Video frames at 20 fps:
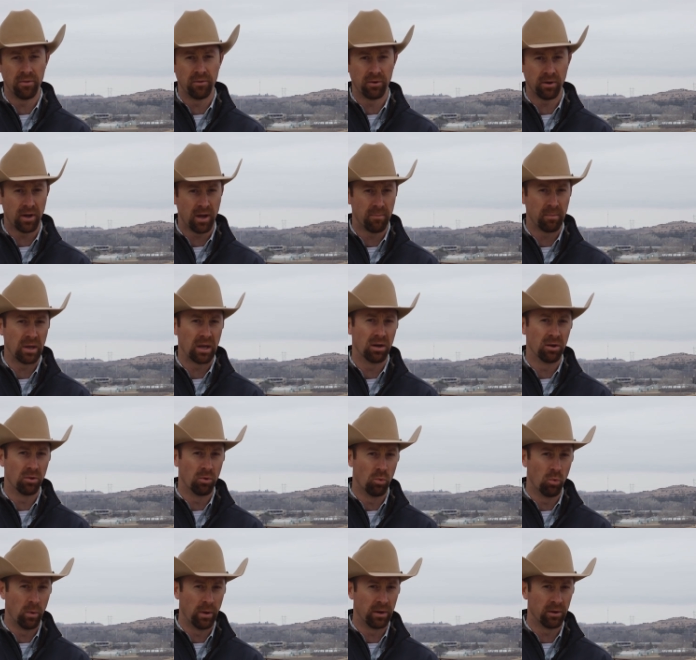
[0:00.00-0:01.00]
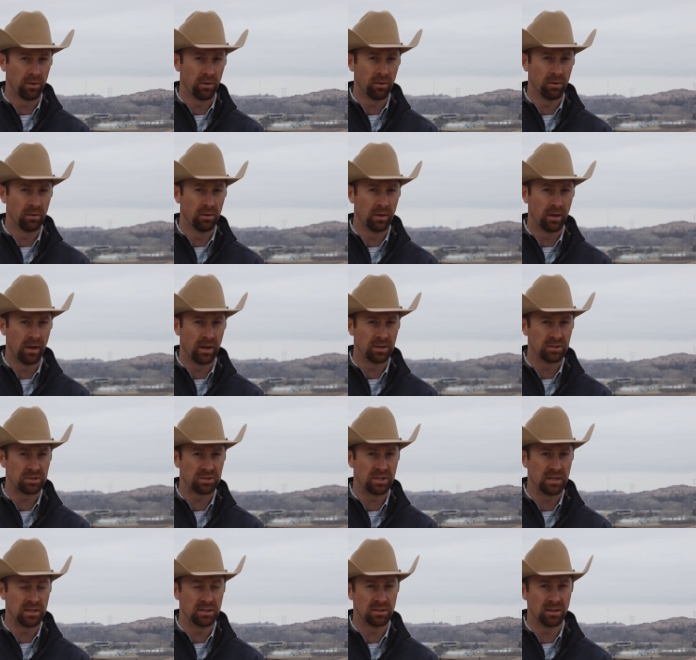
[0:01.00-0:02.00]
that are coming into the winter uh,
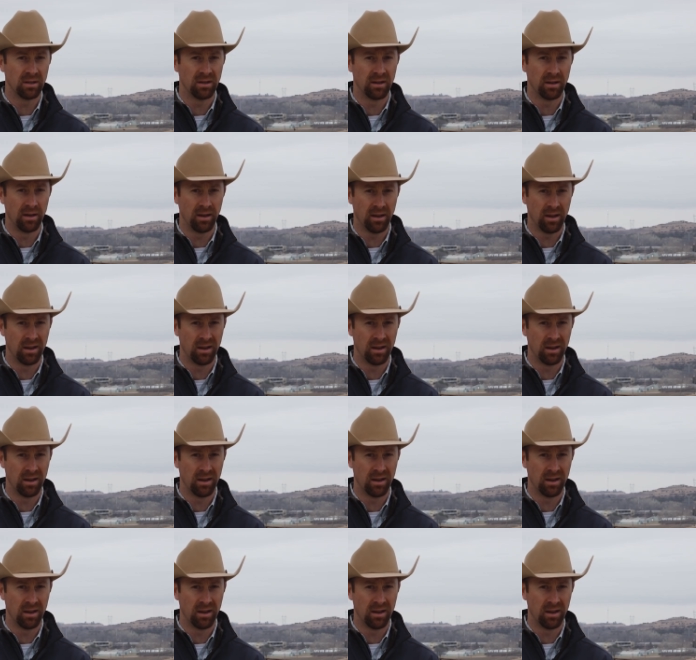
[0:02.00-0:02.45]
season in a,